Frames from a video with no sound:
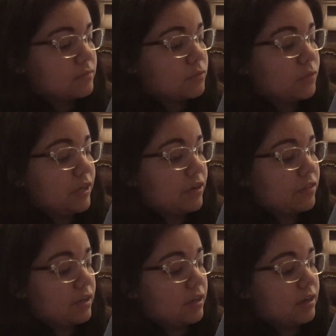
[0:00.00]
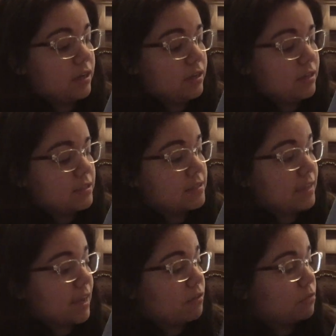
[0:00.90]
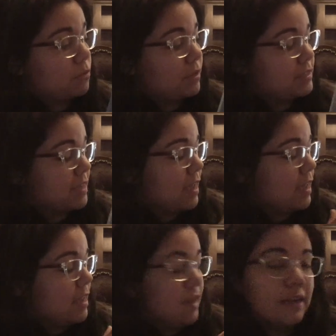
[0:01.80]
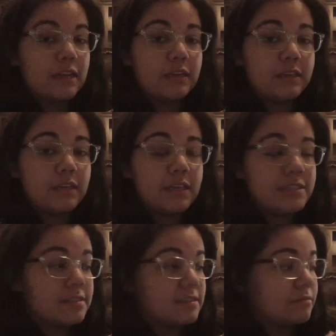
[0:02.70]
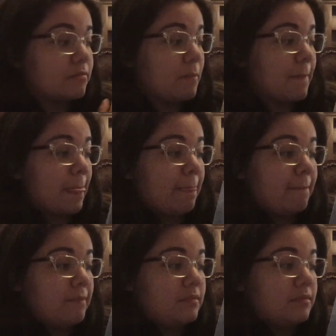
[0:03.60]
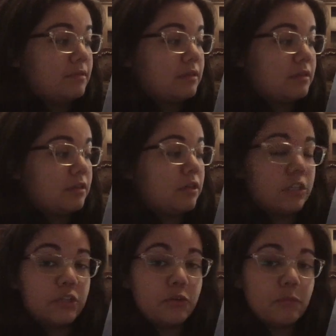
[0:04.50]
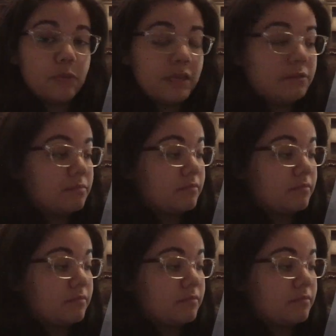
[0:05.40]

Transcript: We hear the g sound when we say geese, gloomy,